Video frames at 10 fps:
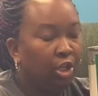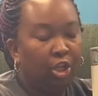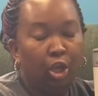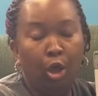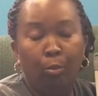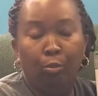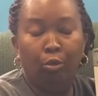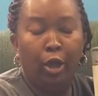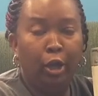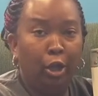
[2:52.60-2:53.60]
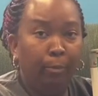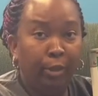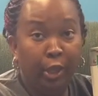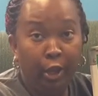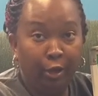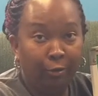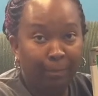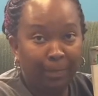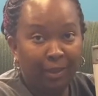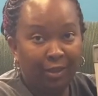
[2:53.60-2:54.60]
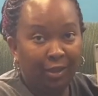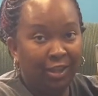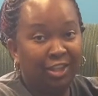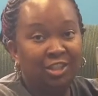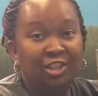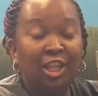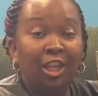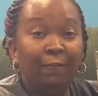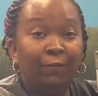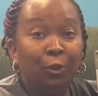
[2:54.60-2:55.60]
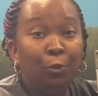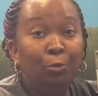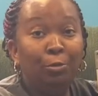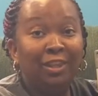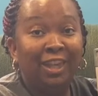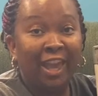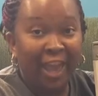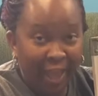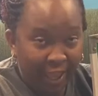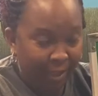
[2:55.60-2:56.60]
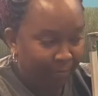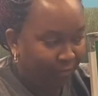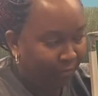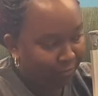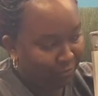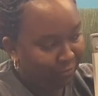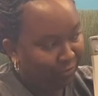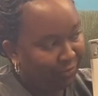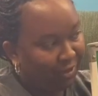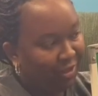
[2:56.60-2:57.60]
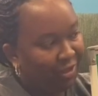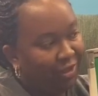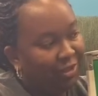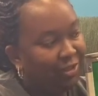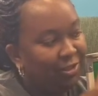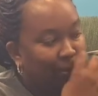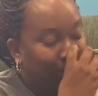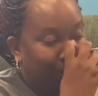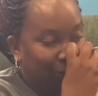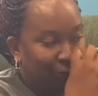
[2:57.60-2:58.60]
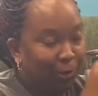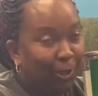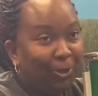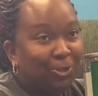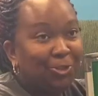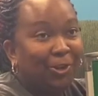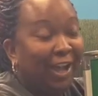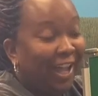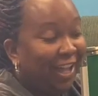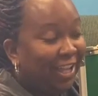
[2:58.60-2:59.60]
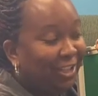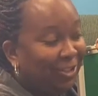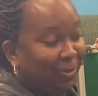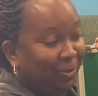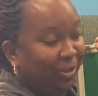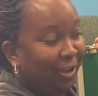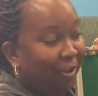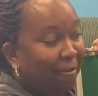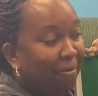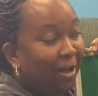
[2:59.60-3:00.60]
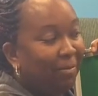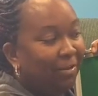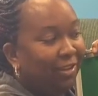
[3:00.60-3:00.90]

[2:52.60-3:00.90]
Come right up here, and see if you can. Self-control, try to come up